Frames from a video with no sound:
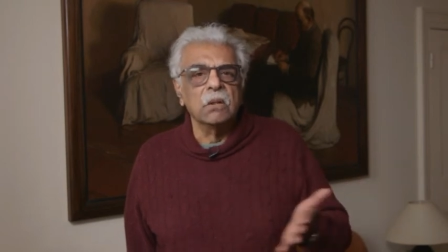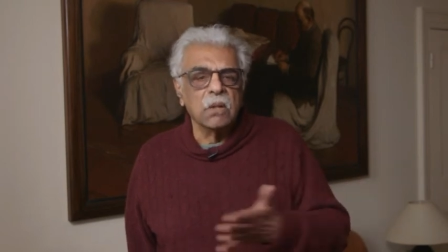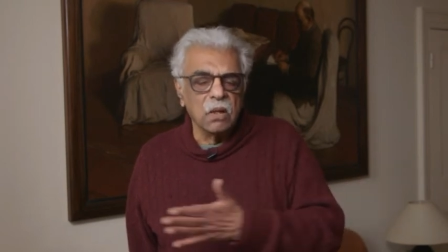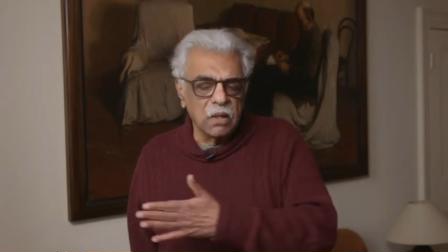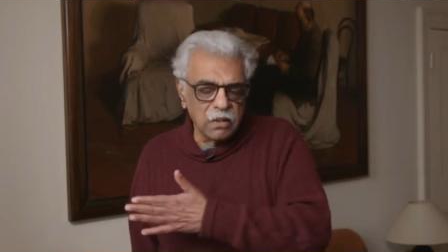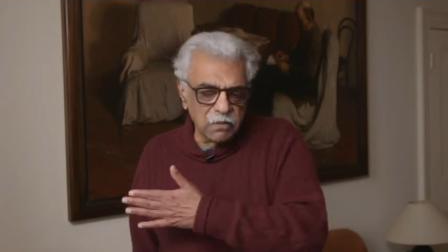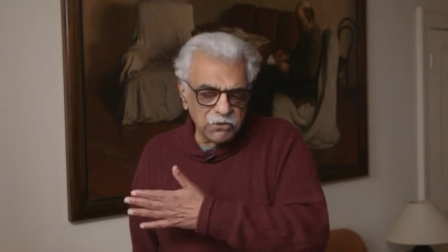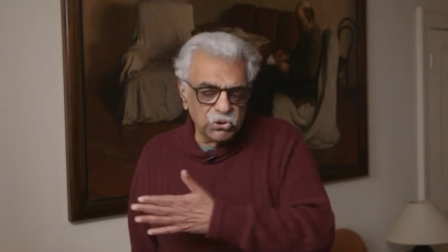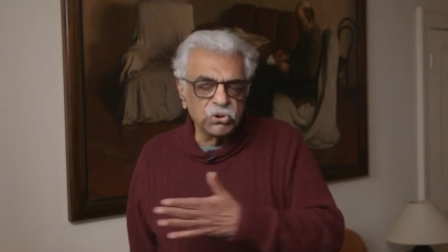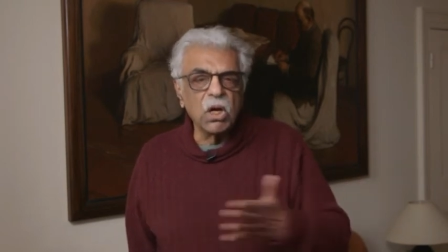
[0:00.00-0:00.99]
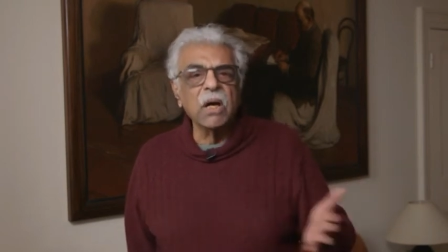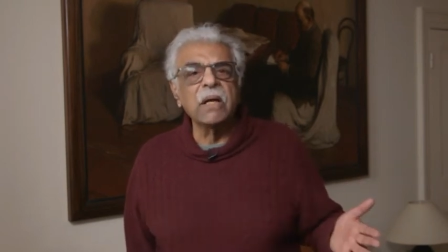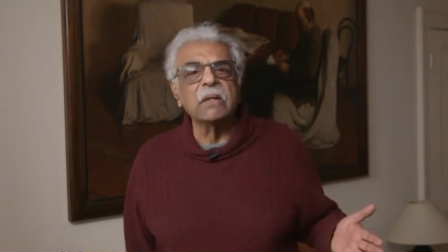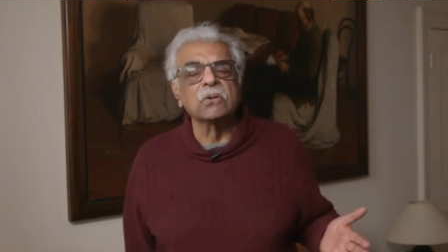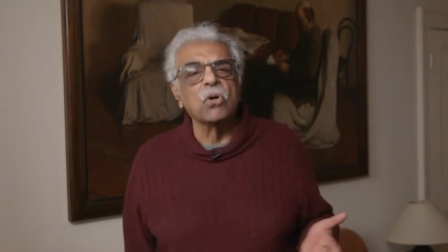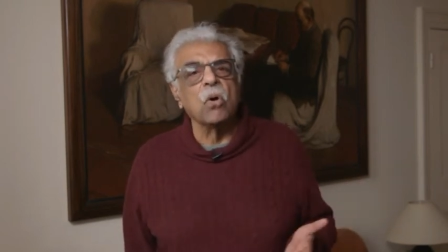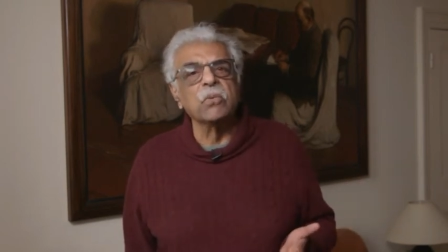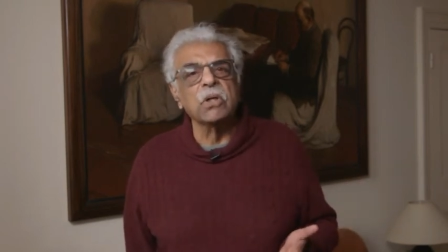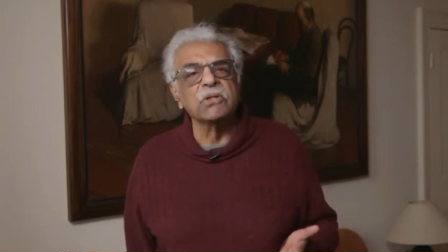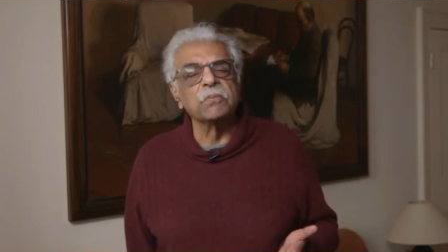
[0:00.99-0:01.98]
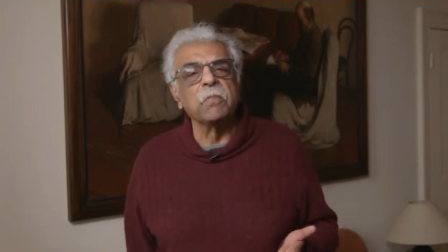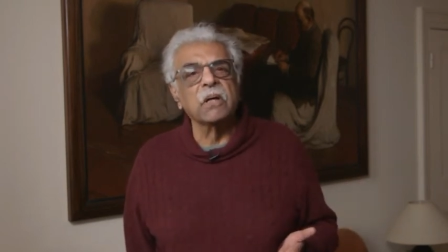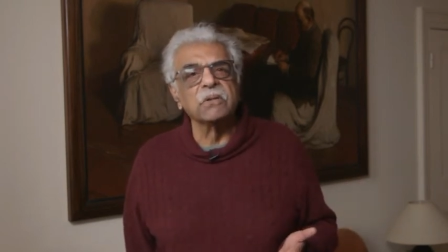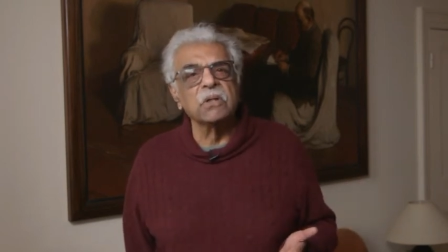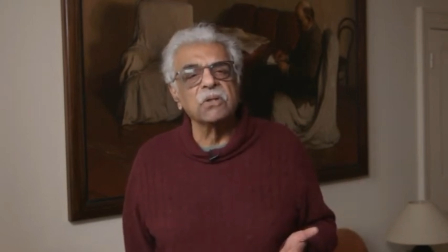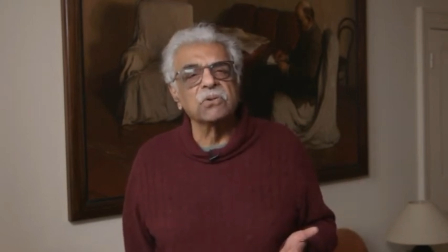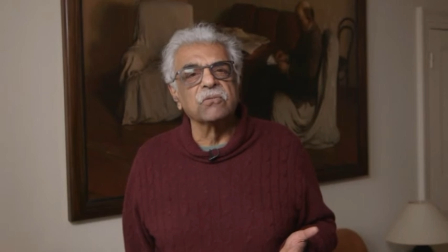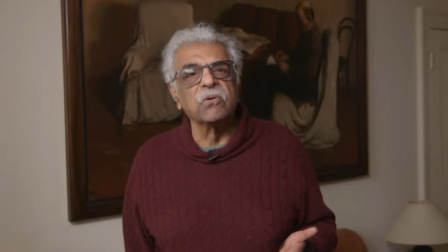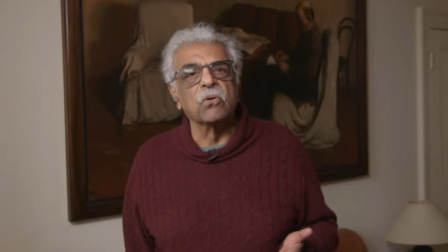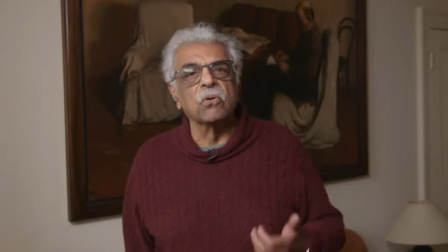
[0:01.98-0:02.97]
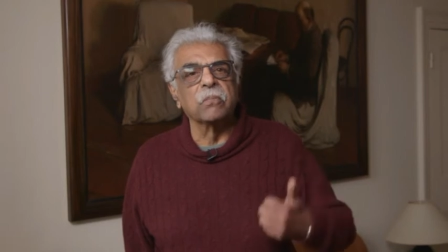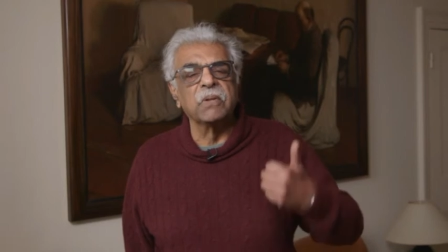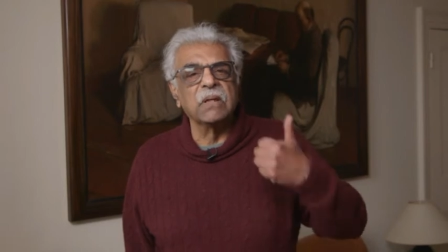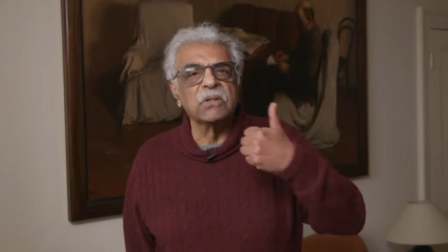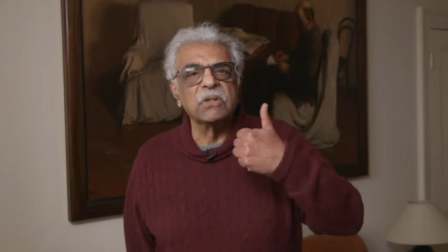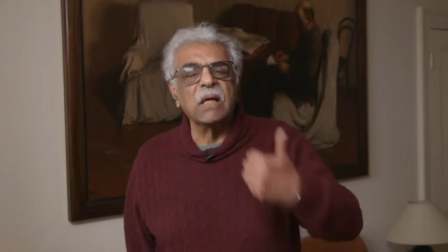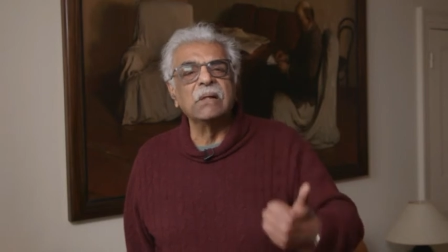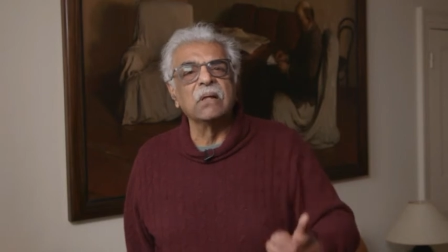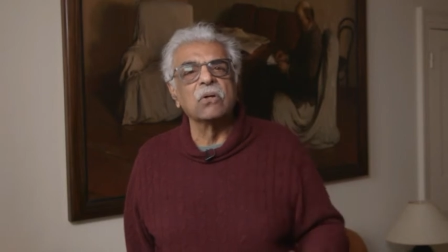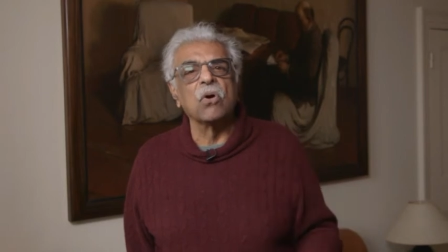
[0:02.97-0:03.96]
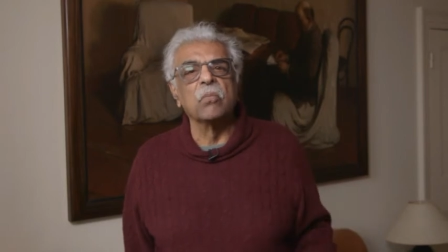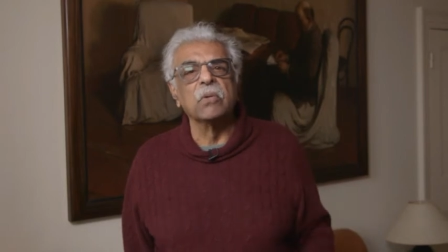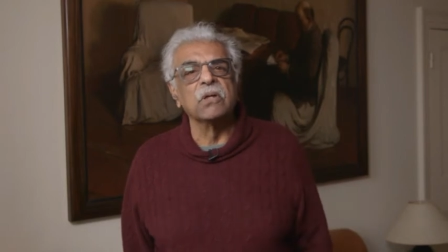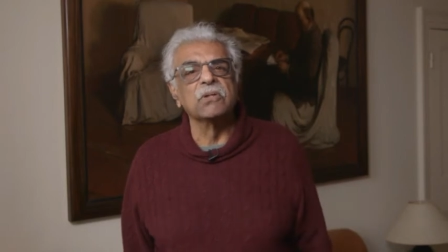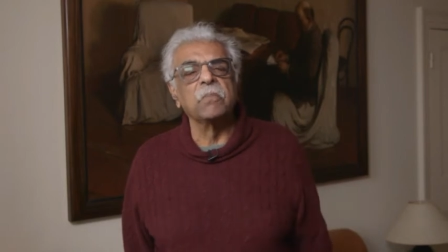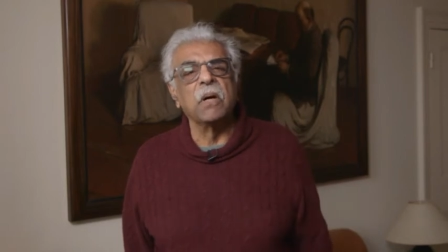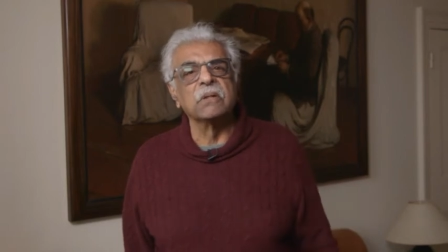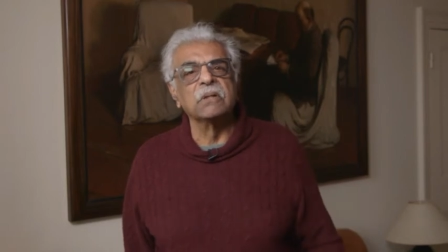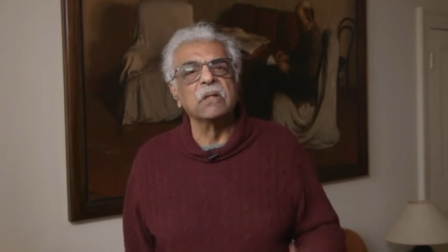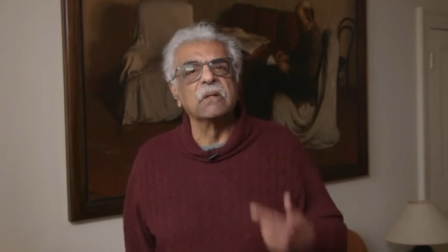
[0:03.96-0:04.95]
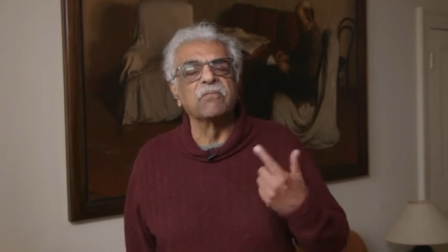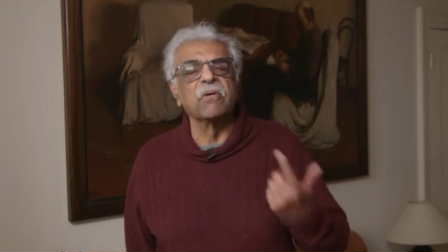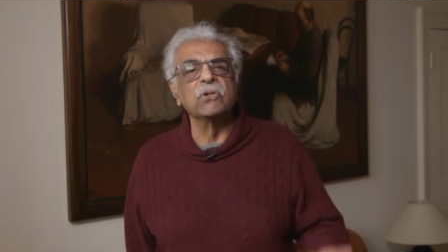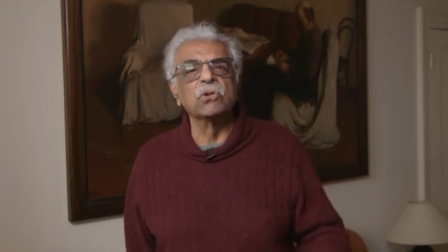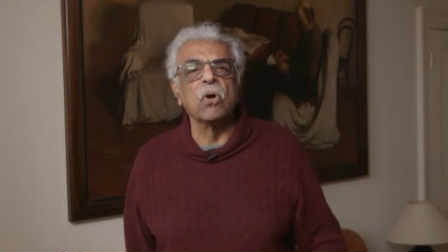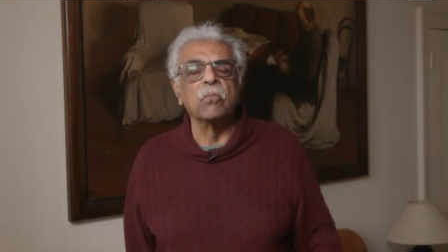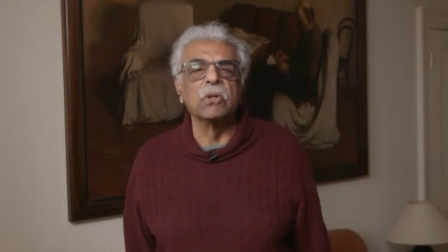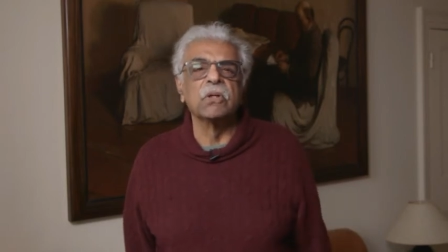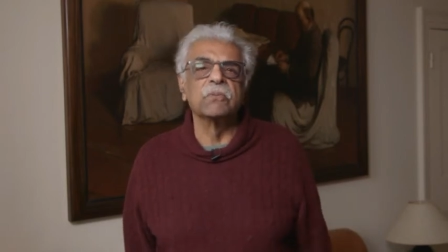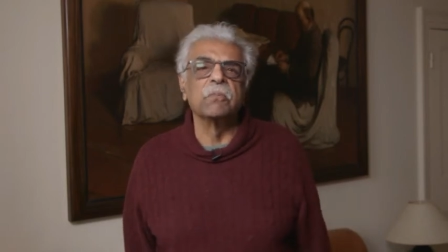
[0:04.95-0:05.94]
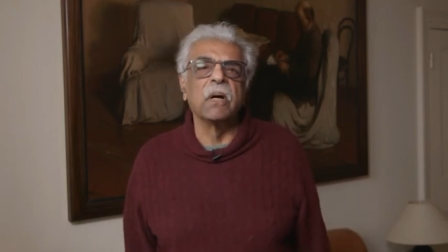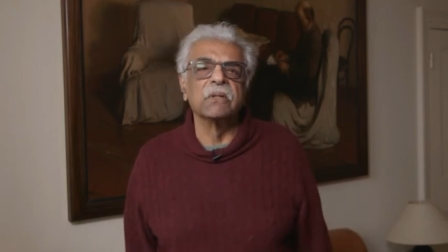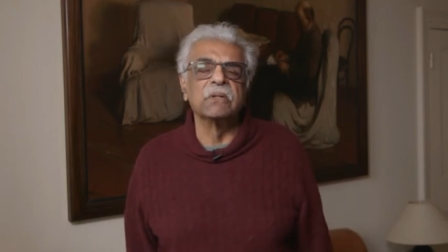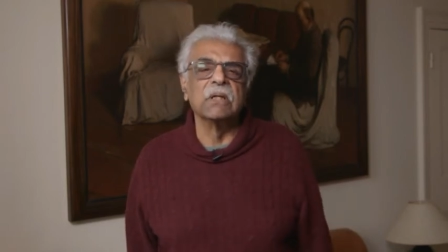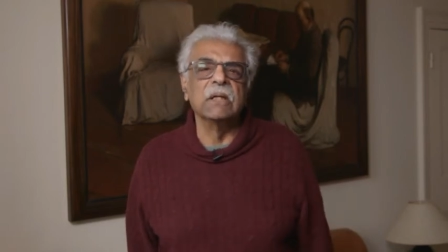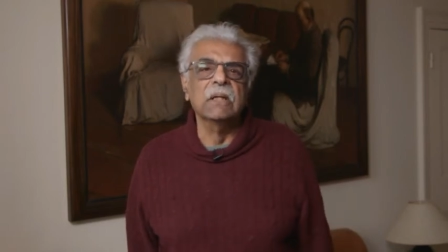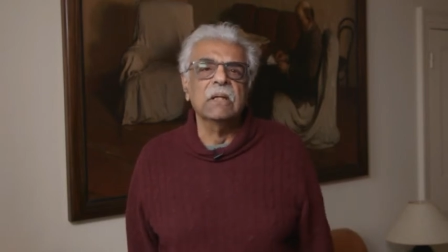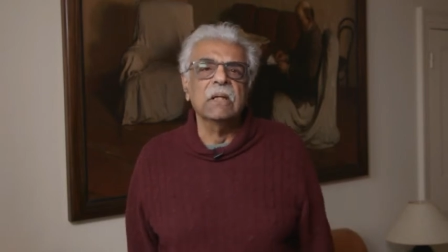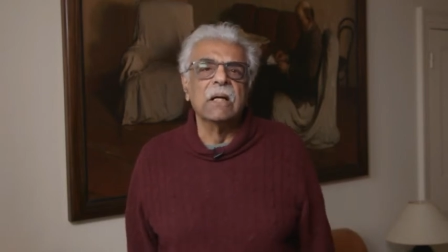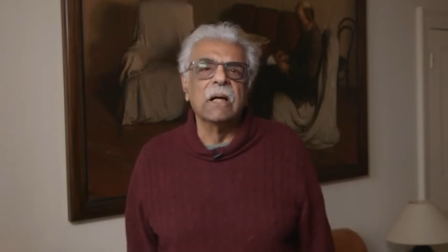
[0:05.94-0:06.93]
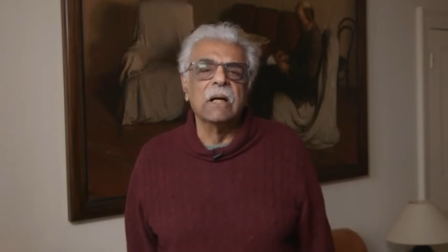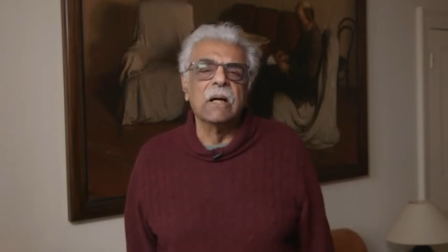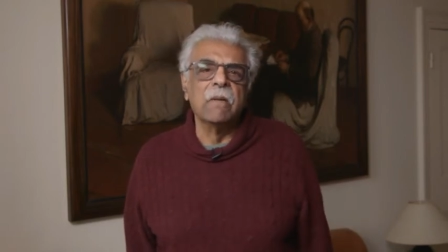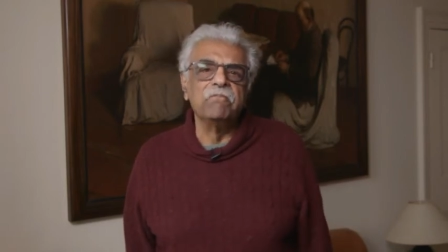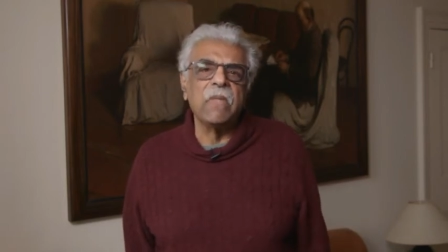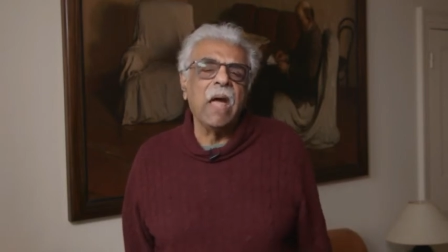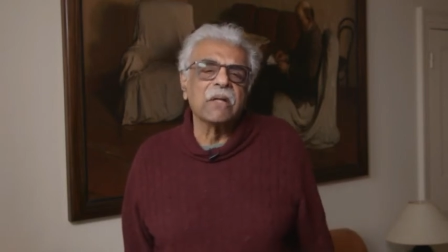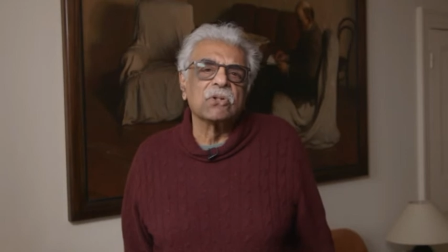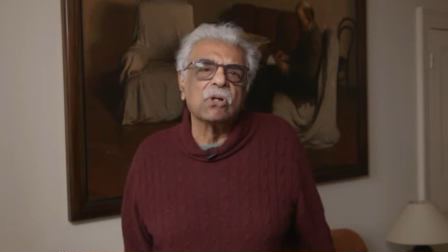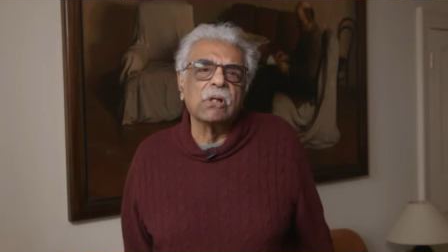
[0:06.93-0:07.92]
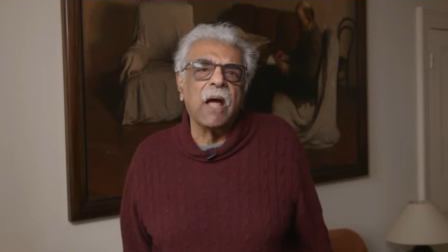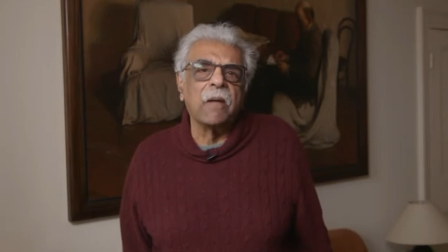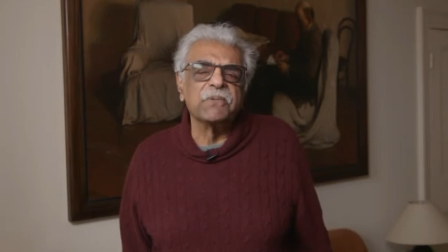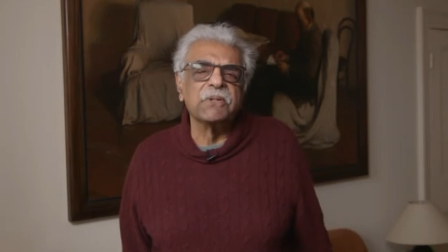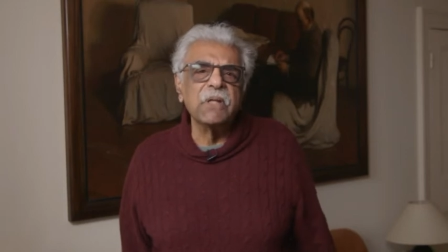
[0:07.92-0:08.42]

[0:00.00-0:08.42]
The giant communist parties of Europe, the Italian Communist Party, the French Communist Party had collapsed.